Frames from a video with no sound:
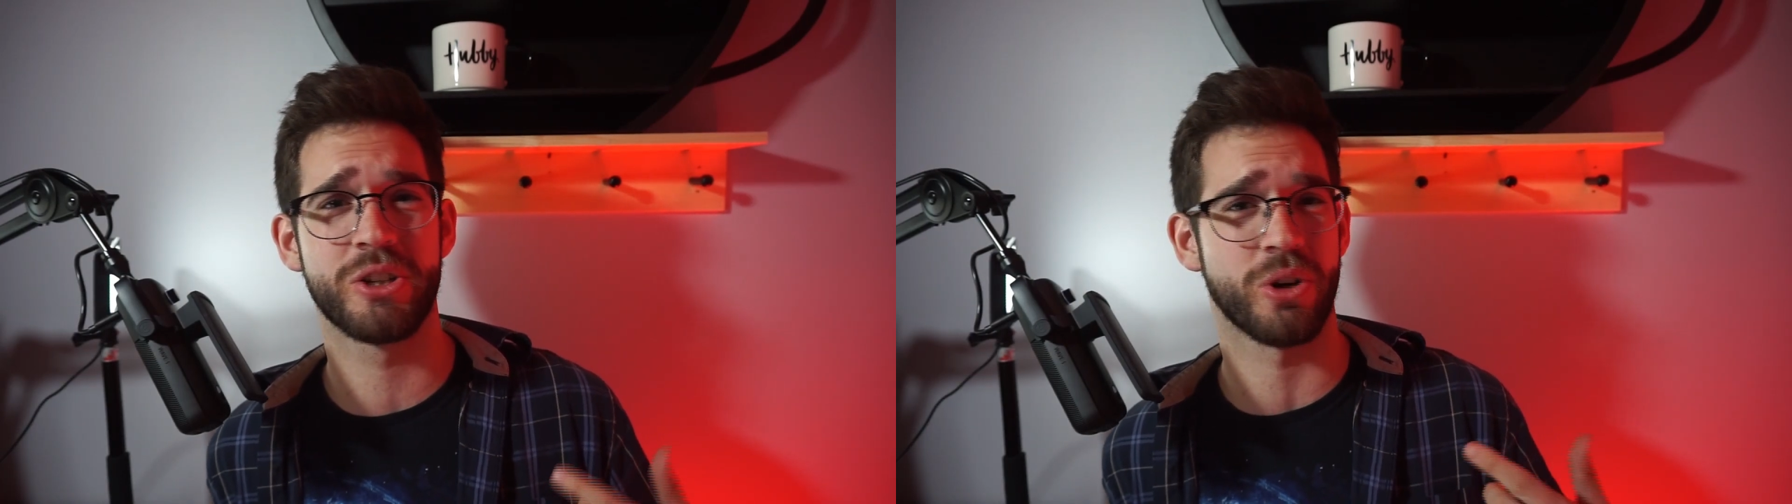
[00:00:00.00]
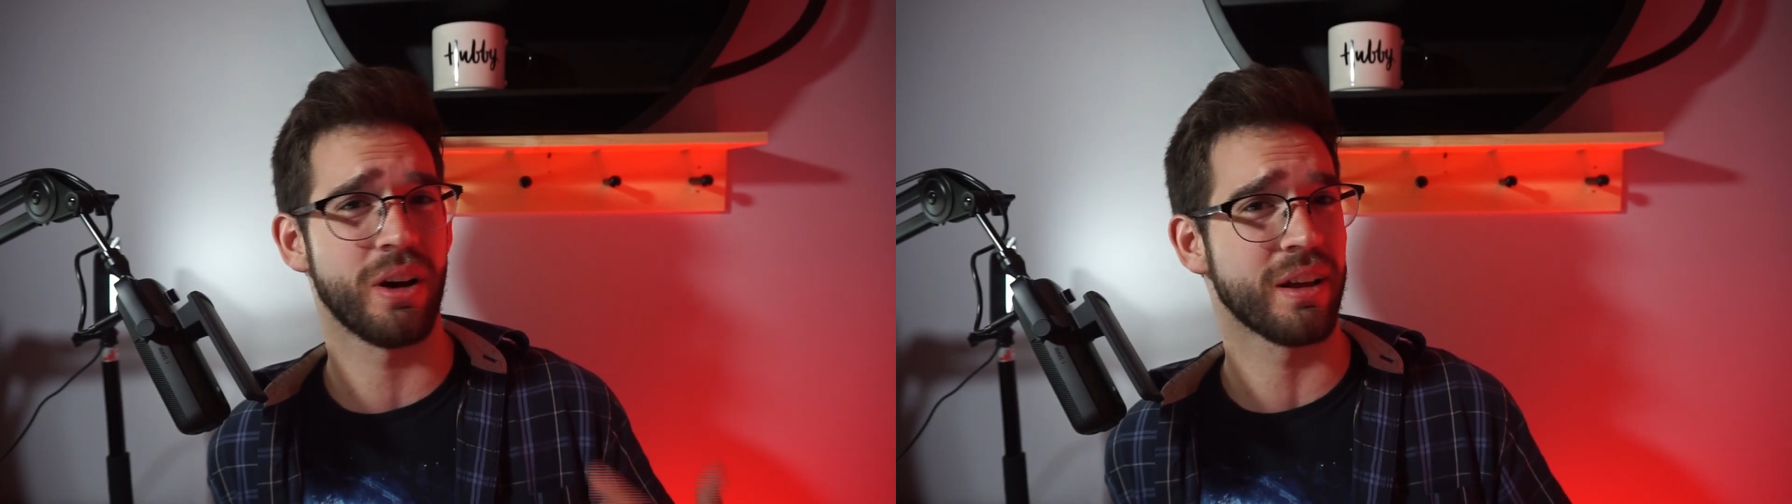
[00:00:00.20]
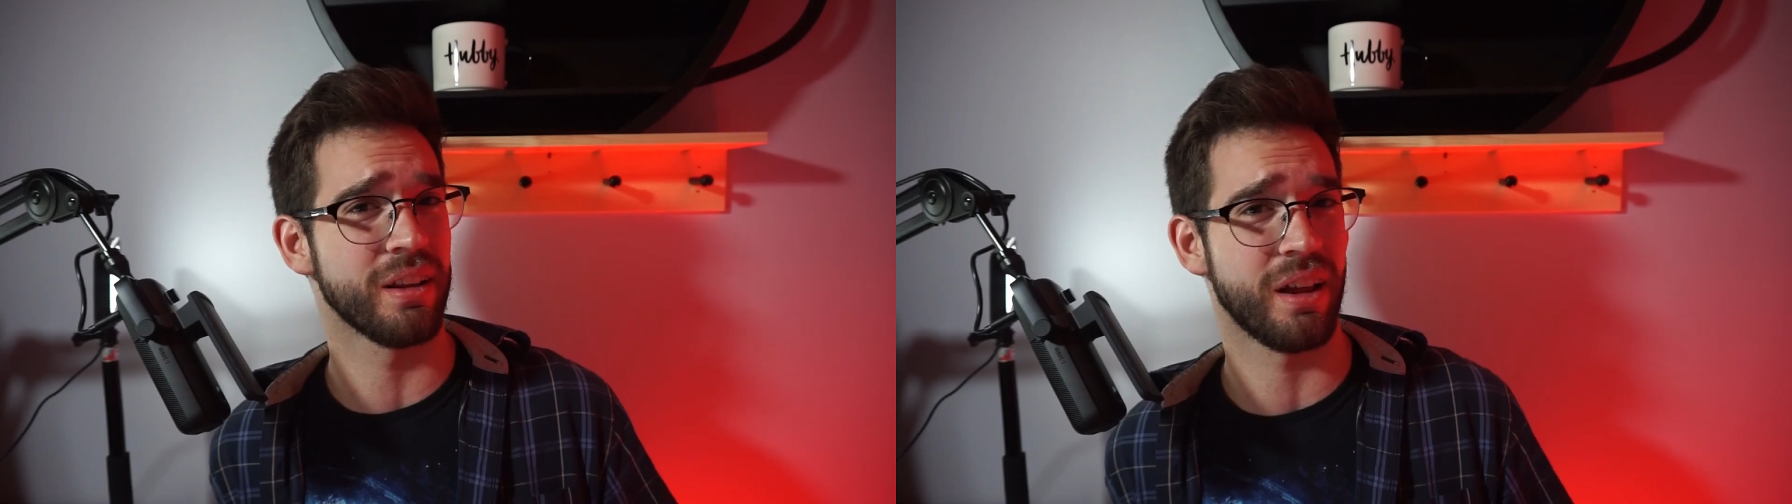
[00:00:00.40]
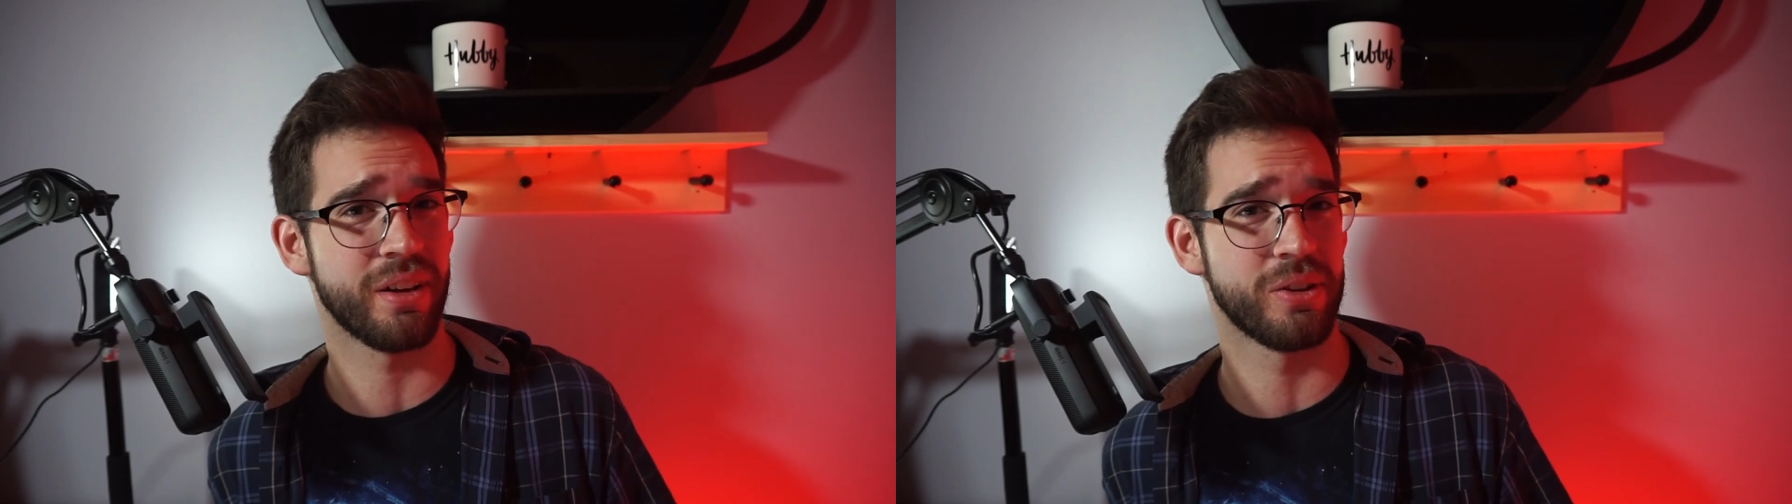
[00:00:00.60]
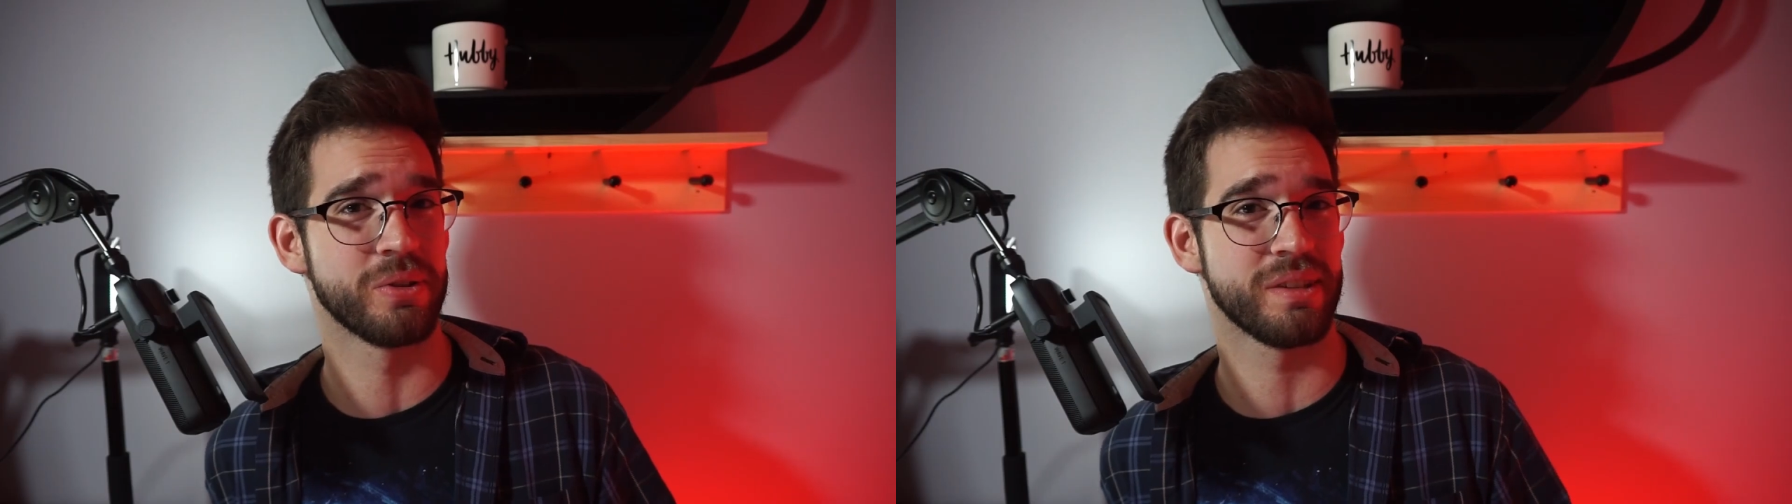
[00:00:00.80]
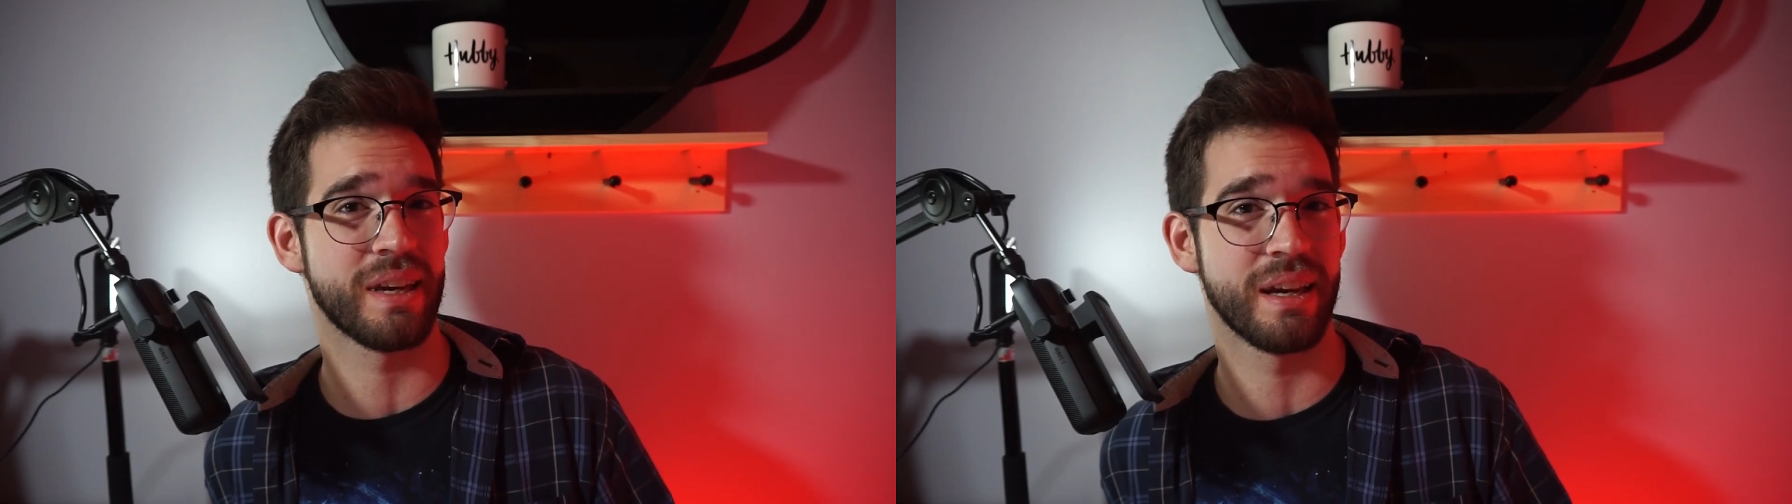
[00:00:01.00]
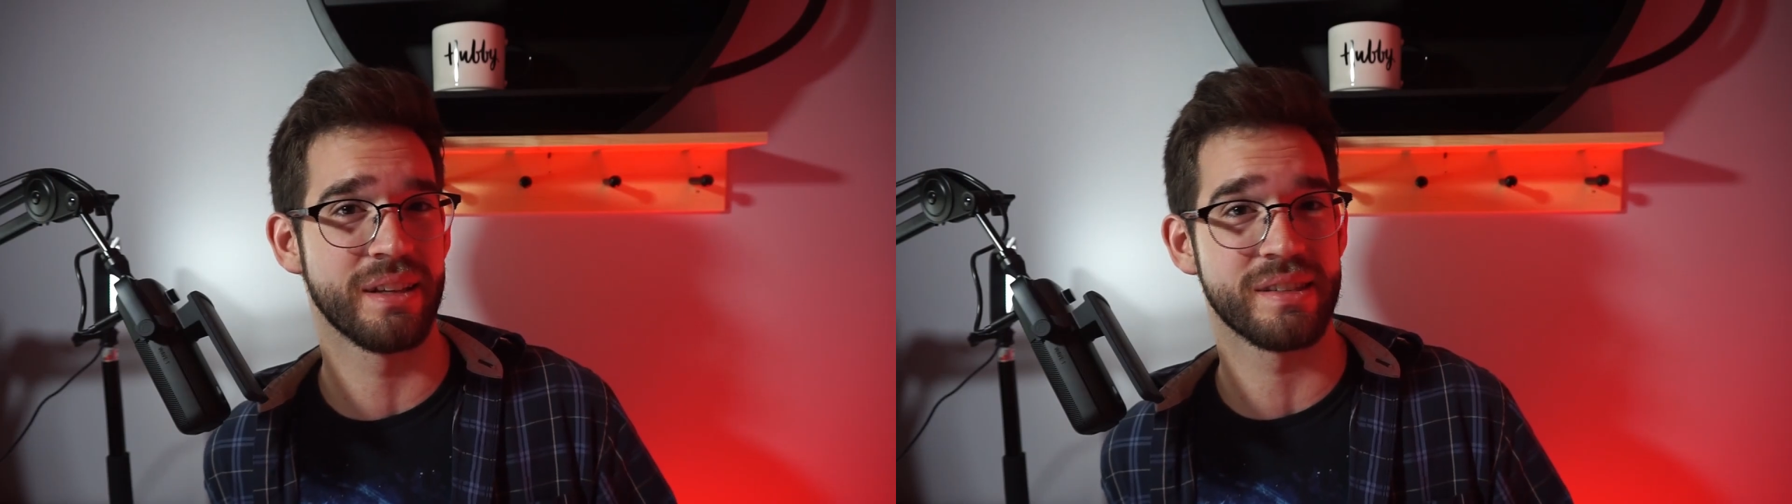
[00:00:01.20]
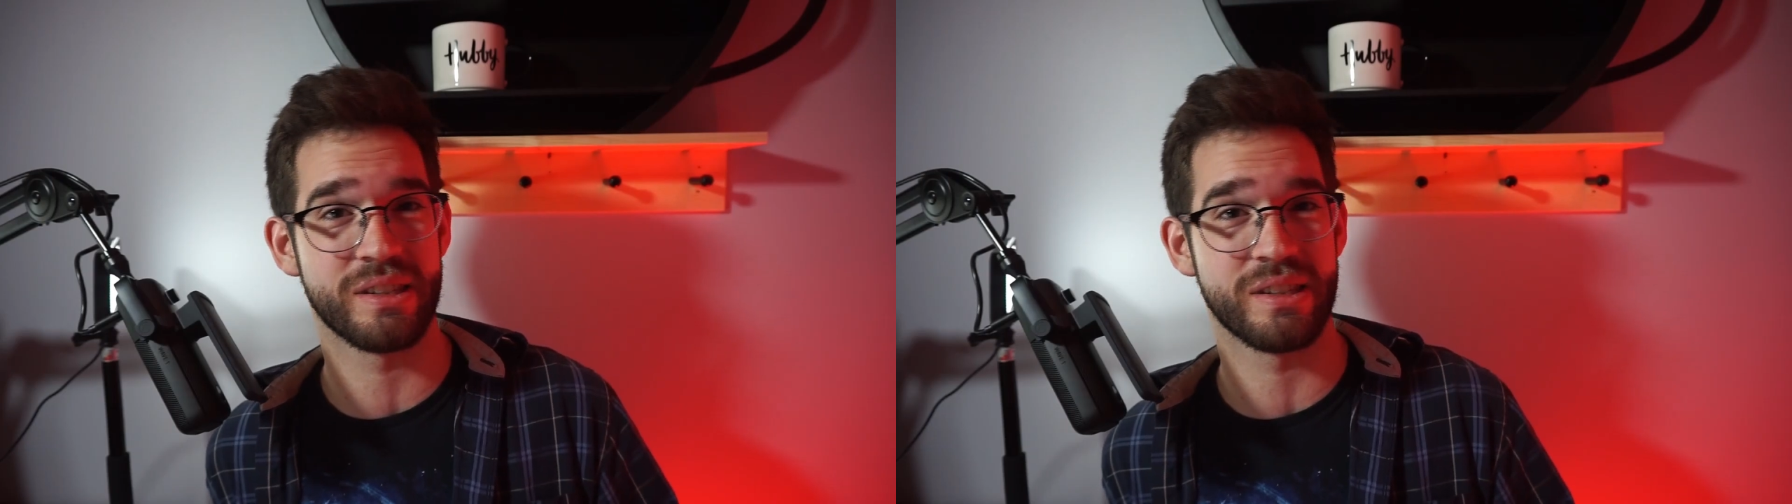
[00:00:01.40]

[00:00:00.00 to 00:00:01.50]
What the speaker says: drawing a lot of those lands,